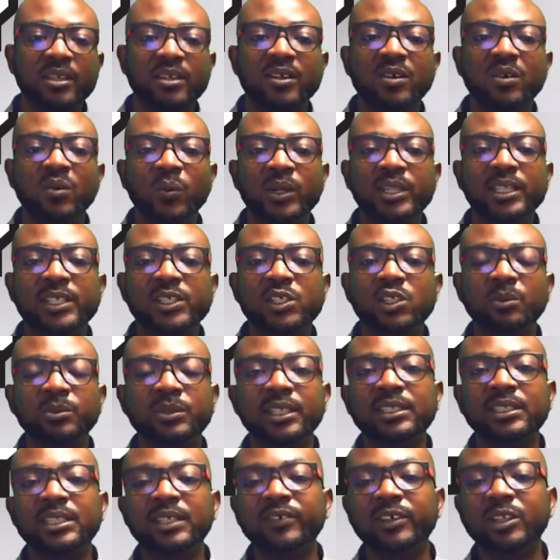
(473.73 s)
When a
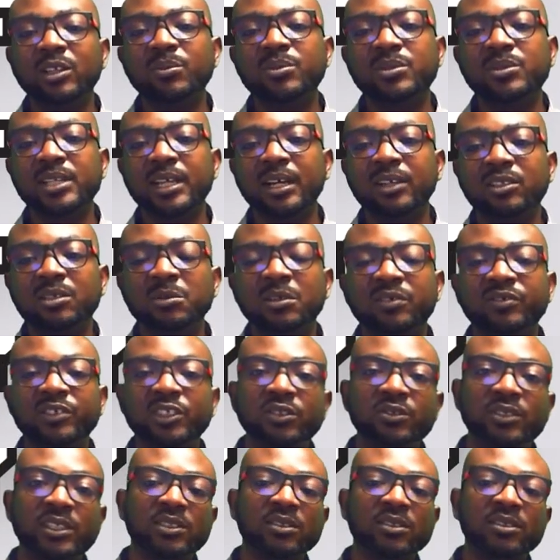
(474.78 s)
subject develops the outcome of
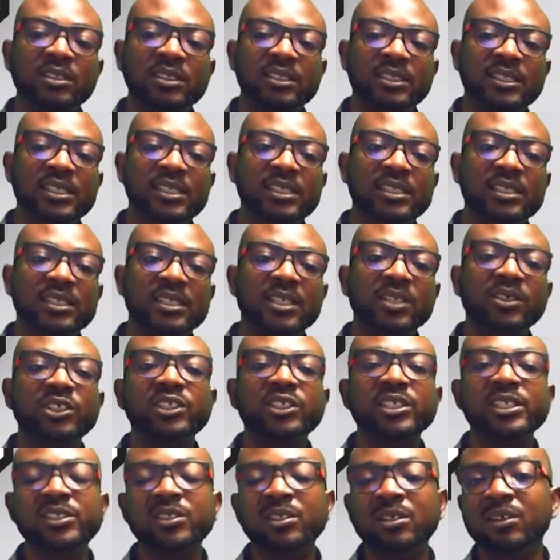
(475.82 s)
interest or disease, he or she
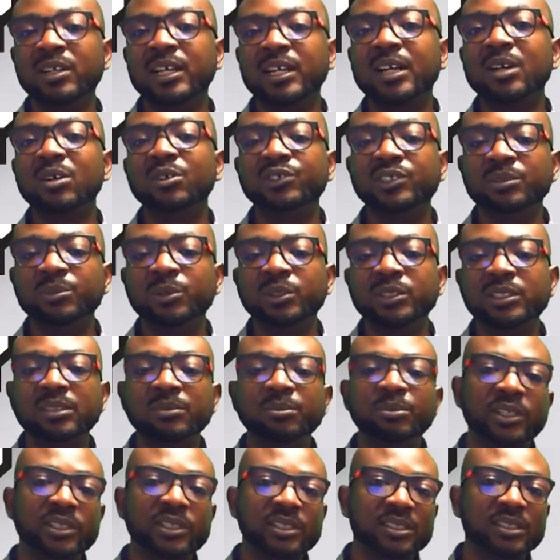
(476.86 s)
is no longer contributing
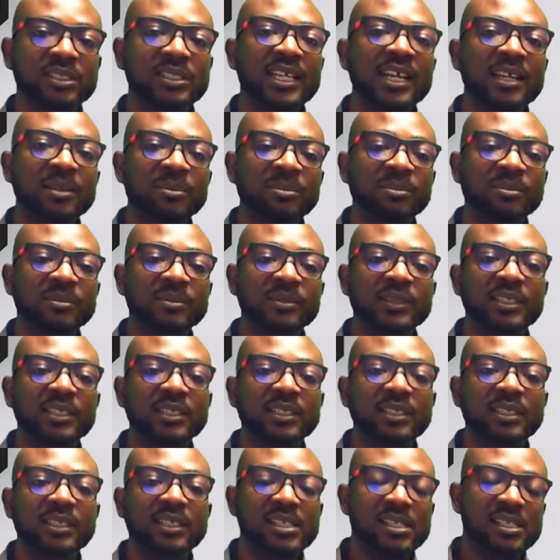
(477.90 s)
person time.
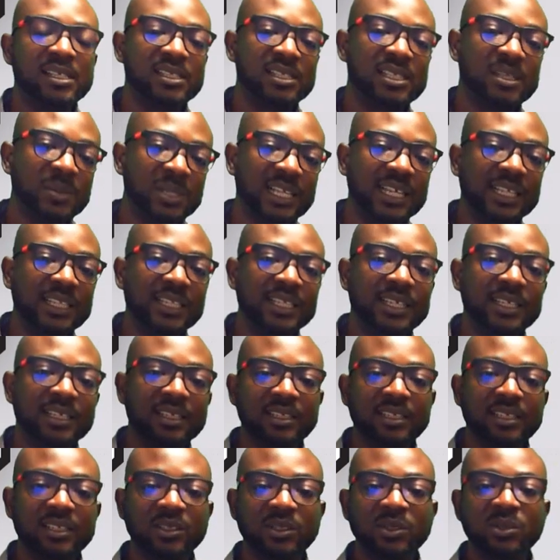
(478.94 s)
Similarly,
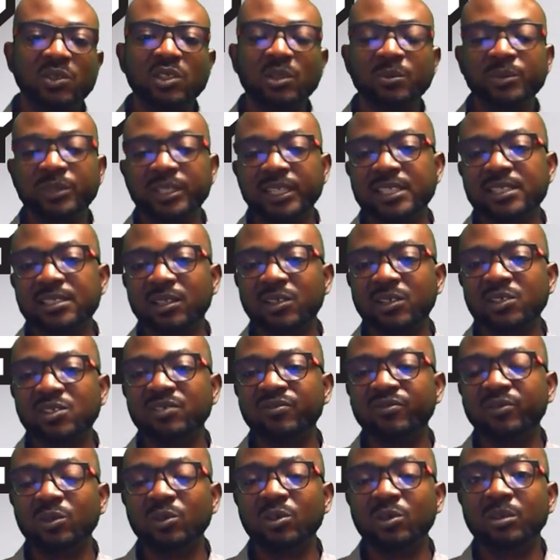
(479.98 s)
those subjects lost to
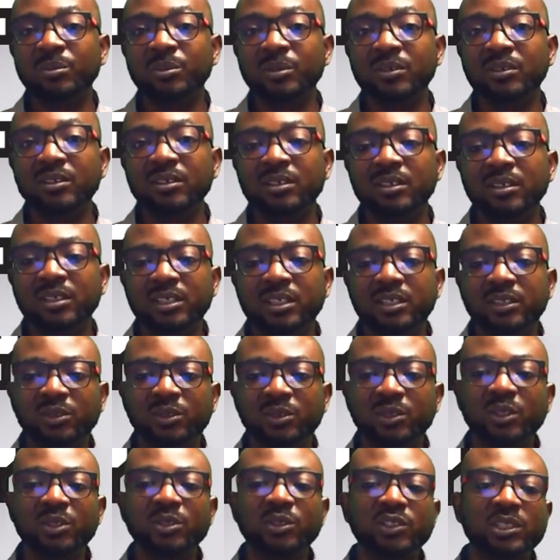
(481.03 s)
follow-up do
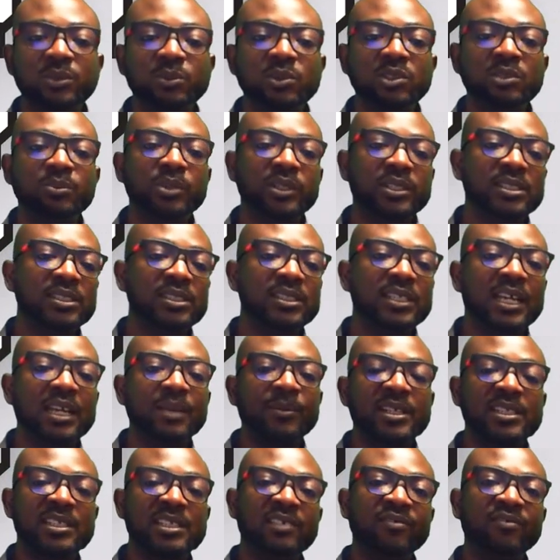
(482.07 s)
not contribute person time
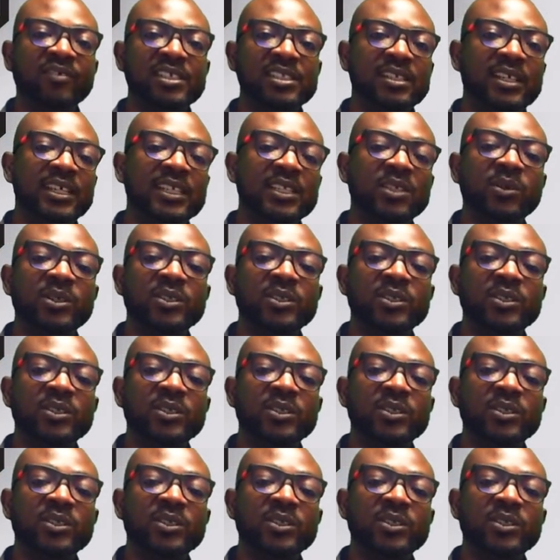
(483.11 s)
as the investigator is